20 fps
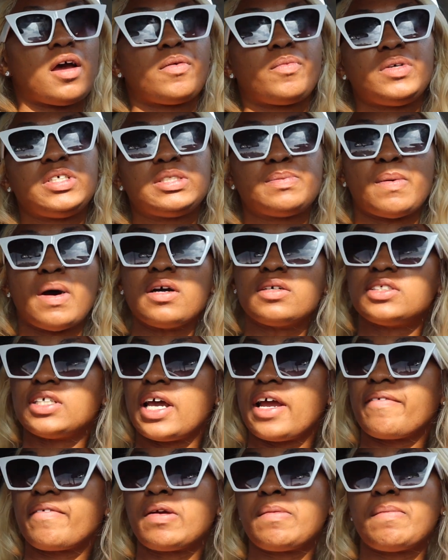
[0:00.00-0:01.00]
we spoke to
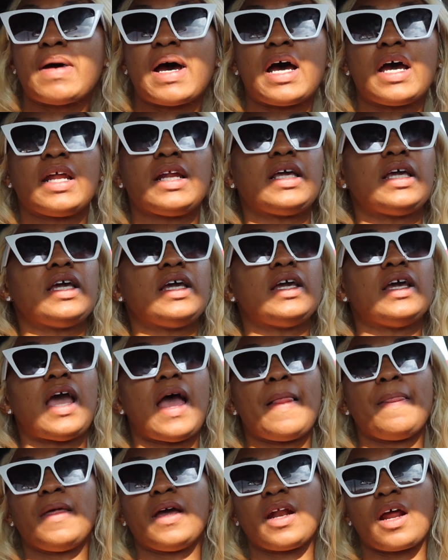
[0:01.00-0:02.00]
everybody,
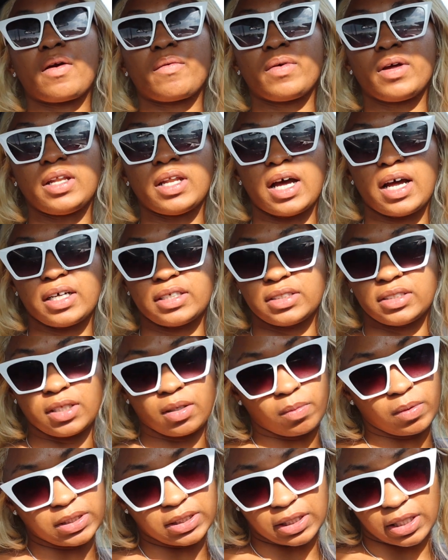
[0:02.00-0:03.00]
and then I realized
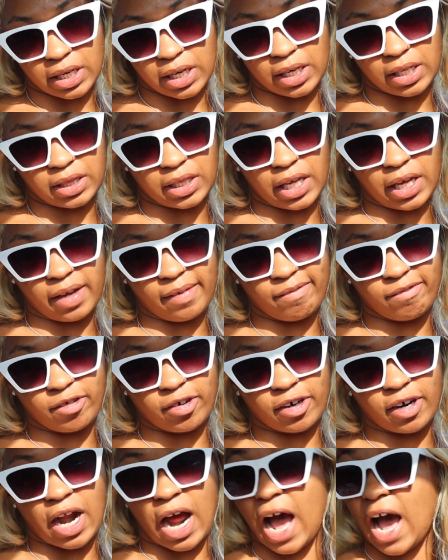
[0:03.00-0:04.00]
there wasn't anything
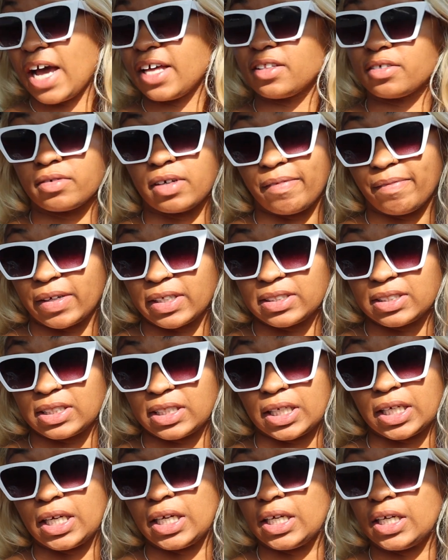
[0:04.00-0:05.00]
for either of us
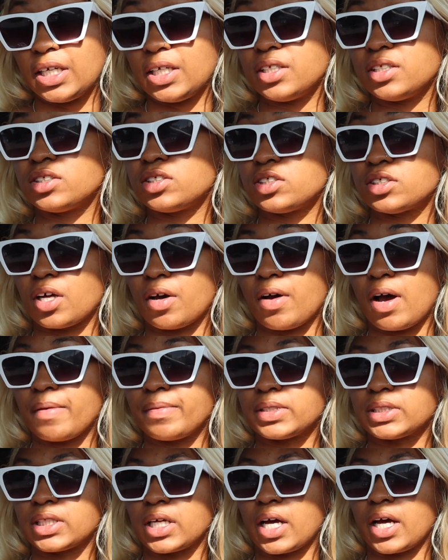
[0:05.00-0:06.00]
to eat, so I
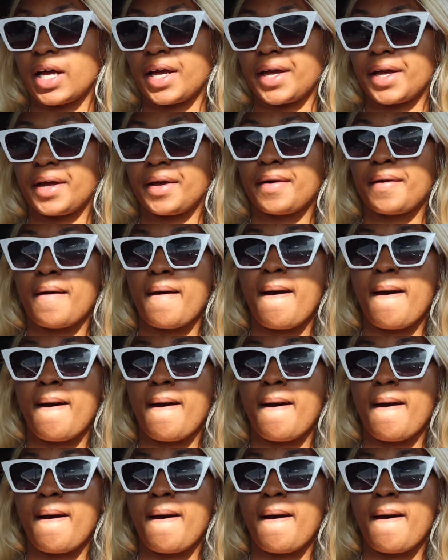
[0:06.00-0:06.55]
was like,